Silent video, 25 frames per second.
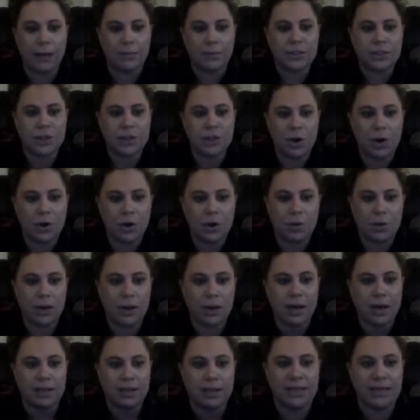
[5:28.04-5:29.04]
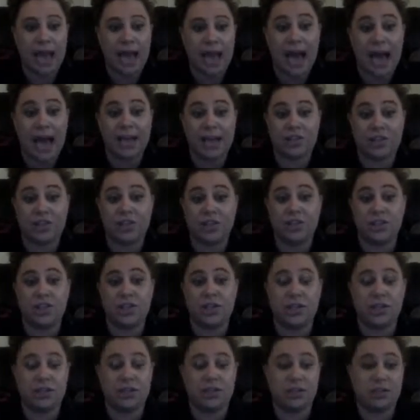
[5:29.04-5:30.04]
So attached
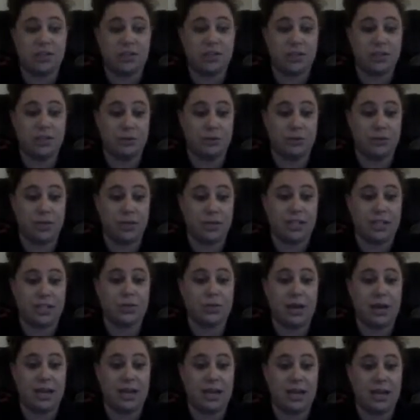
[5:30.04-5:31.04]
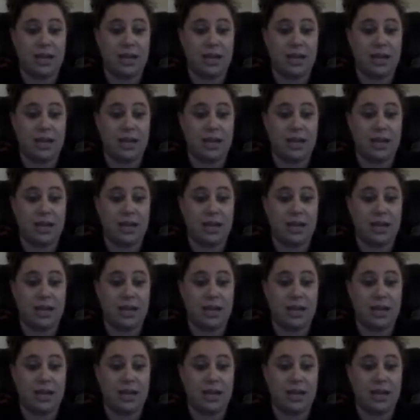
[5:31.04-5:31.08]
to this right